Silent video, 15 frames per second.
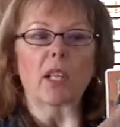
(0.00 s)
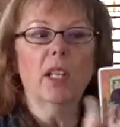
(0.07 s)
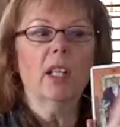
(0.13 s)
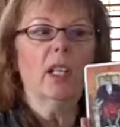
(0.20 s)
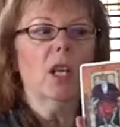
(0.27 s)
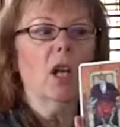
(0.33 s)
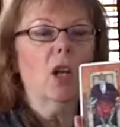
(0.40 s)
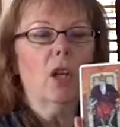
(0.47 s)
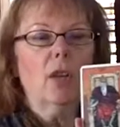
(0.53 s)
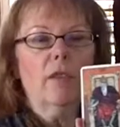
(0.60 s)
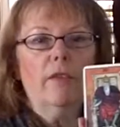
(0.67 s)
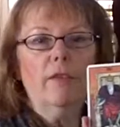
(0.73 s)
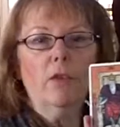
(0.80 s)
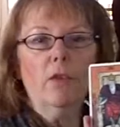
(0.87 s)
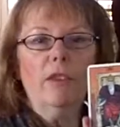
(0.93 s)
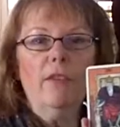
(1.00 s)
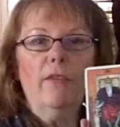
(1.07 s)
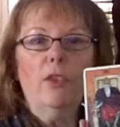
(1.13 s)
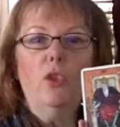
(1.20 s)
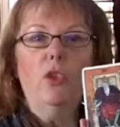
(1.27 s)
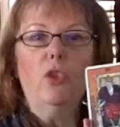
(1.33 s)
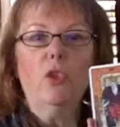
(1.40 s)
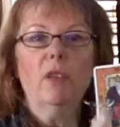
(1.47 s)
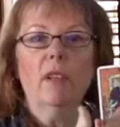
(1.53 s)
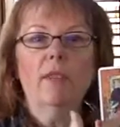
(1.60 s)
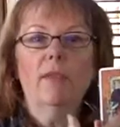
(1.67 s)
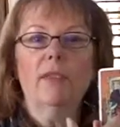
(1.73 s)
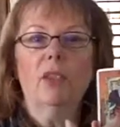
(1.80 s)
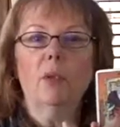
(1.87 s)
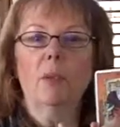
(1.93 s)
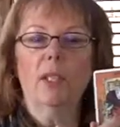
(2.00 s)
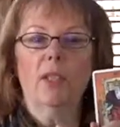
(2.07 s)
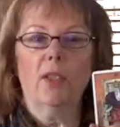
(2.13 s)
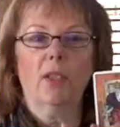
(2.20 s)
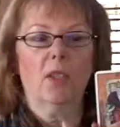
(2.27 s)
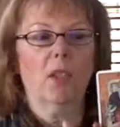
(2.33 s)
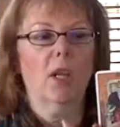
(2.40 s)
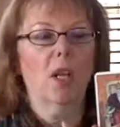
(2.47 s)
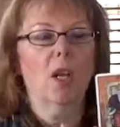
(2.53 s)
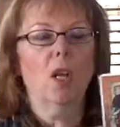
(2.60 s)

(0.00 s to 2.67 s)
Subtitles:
and a card for the future influence.